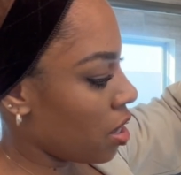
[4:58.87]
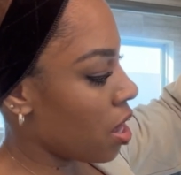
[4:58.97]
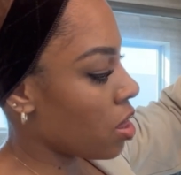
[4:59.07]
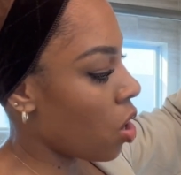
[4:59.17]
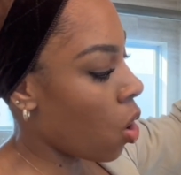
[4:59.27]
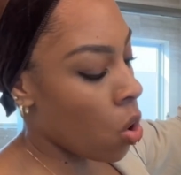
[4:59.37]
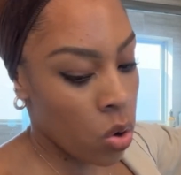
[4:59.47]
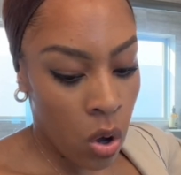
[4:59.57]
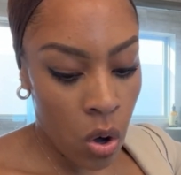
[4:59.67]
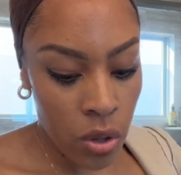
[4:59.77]
And the
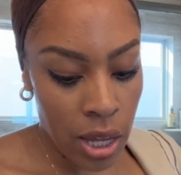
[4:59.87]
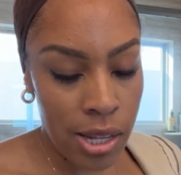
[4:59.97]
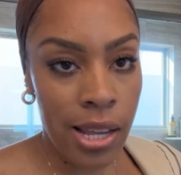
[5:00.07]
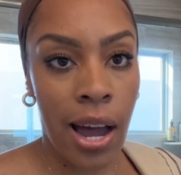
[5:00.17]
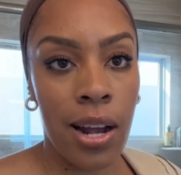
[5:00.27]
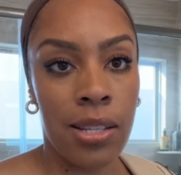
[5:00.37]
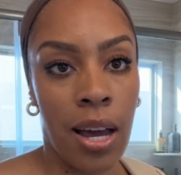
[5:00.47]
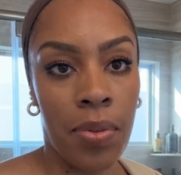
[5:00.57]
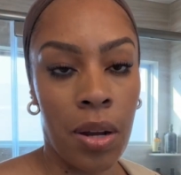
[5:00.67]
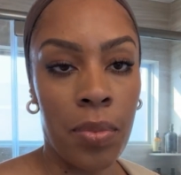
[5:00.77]
whole goal the entire
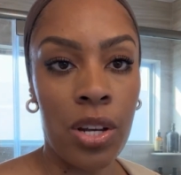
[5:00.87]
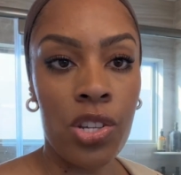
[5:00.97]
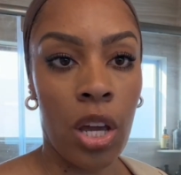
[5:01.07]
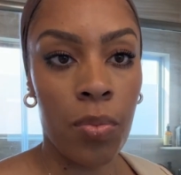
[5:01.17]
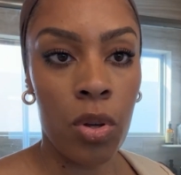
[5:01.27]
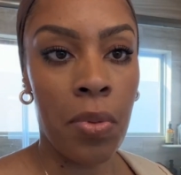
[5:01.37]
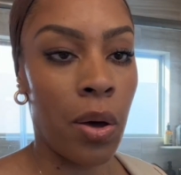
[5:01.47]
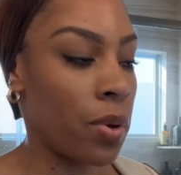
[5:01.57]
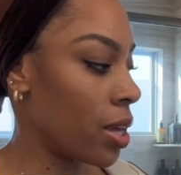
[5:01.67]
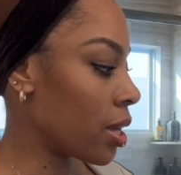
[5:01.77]
time that I'm going to shampoo my
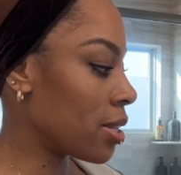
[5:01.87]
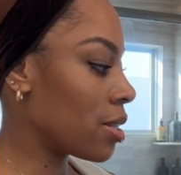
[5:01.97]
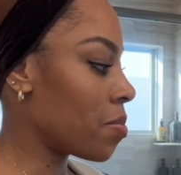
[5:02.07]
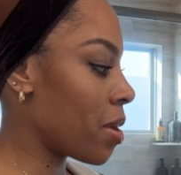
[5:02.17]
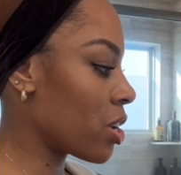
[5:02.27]
wig is to make